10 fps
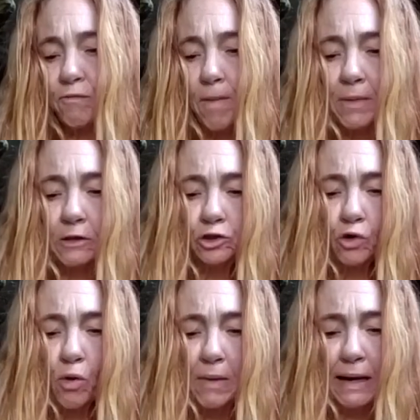from the
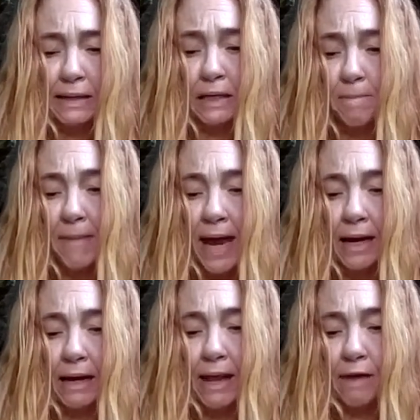traumatic
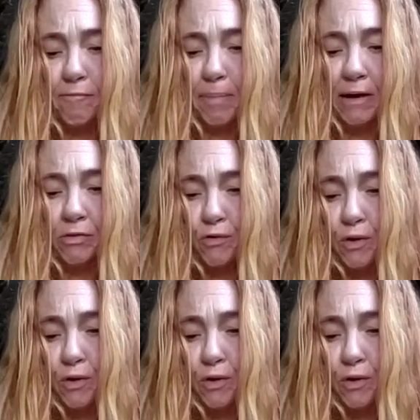men that have been